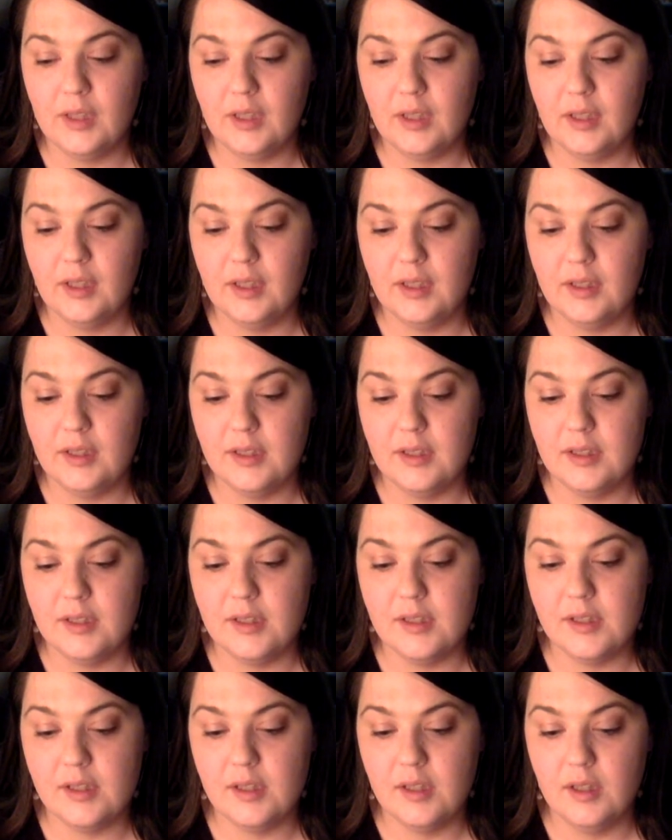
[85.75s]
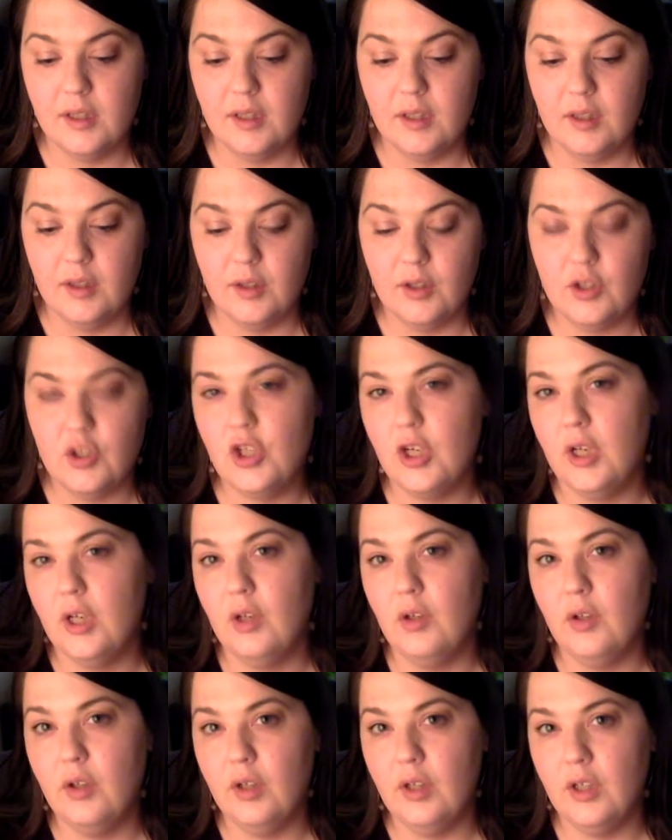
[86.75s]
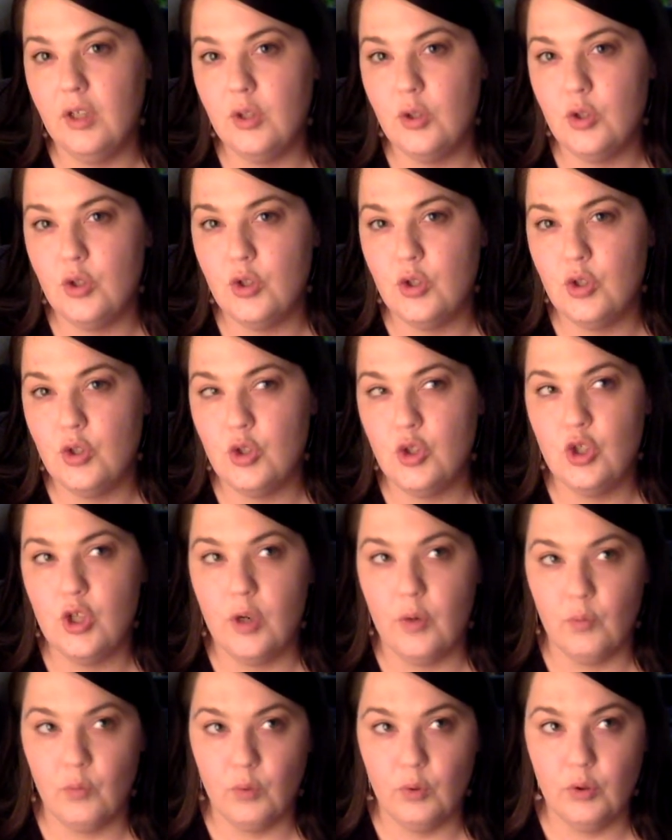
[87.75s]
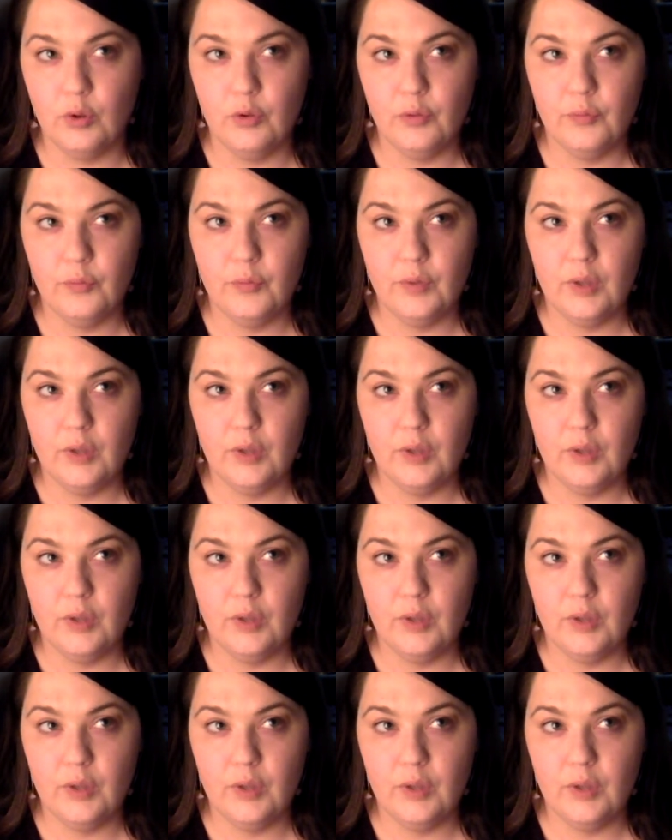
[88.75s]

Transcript: is the channel in general,